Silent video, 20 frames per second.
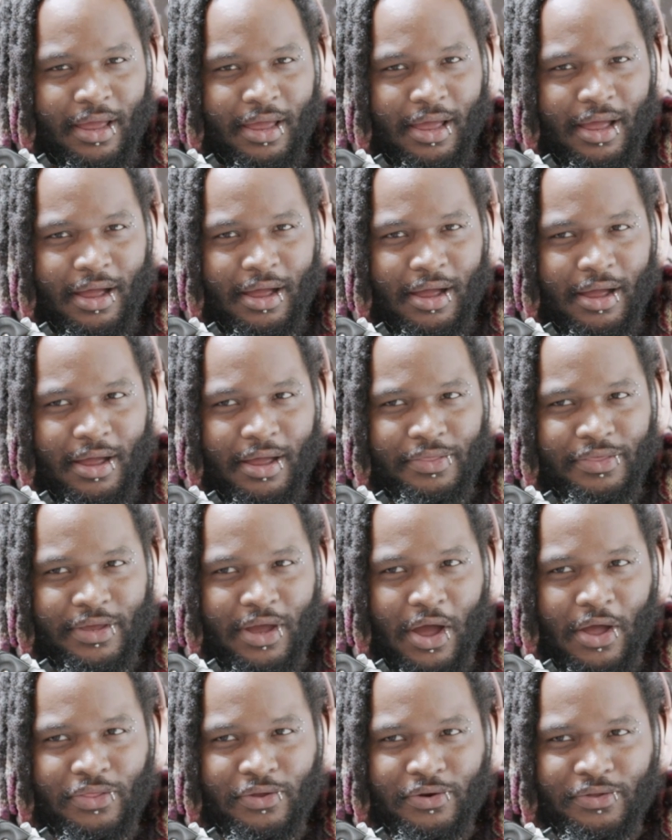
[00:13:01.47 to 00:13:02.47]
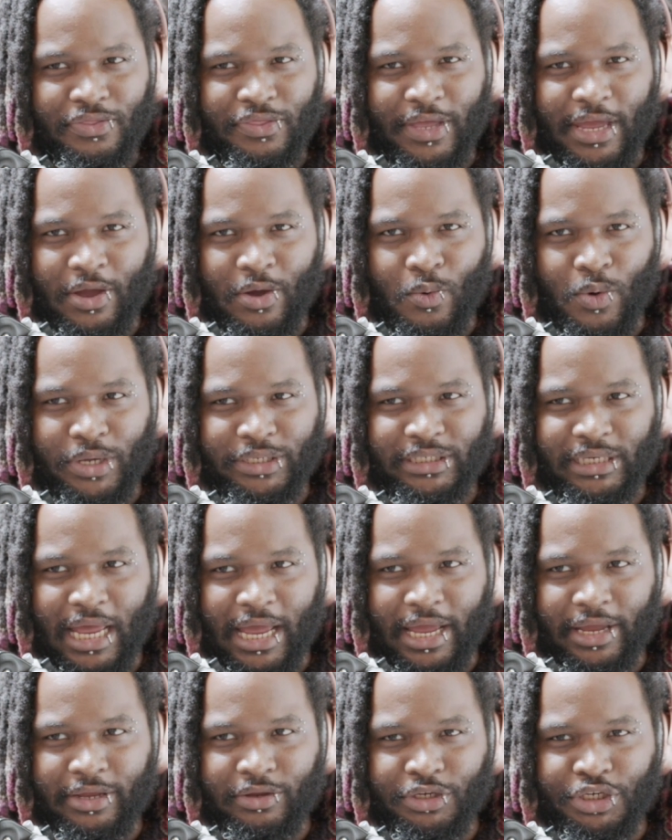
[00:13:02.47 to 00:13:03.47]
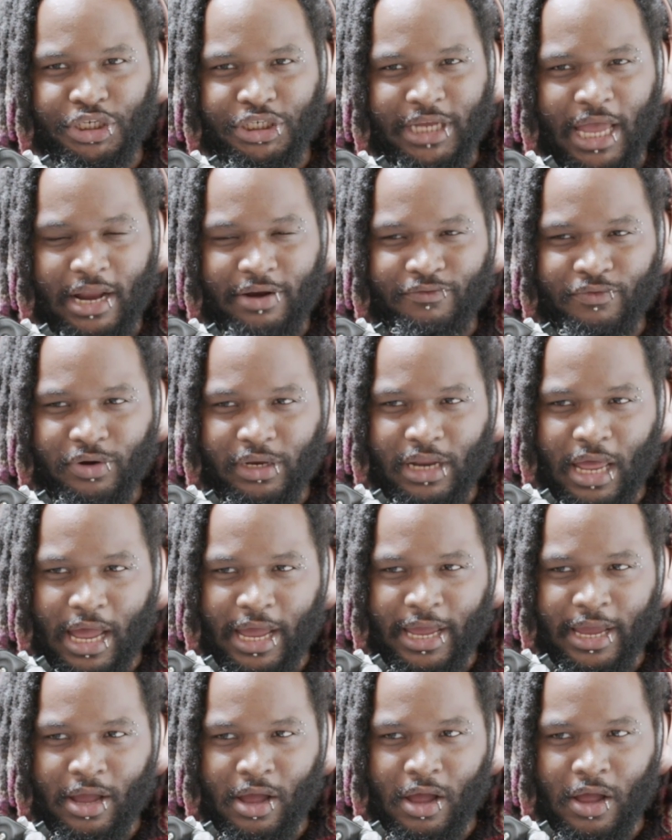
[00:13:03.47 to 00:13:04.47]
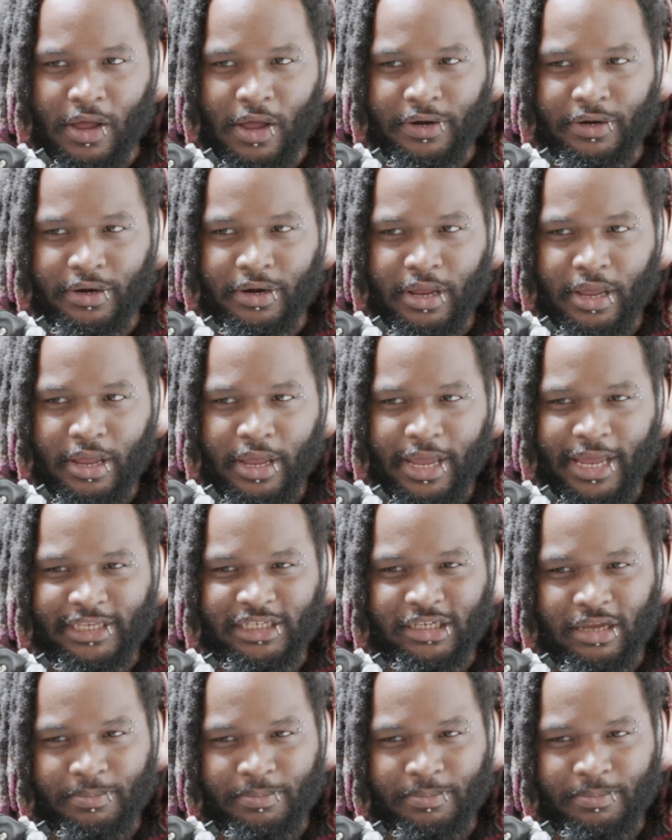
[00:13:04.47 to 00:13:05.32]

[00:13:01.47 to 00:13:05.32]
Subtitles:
The other thing was like just kind of relying on, in some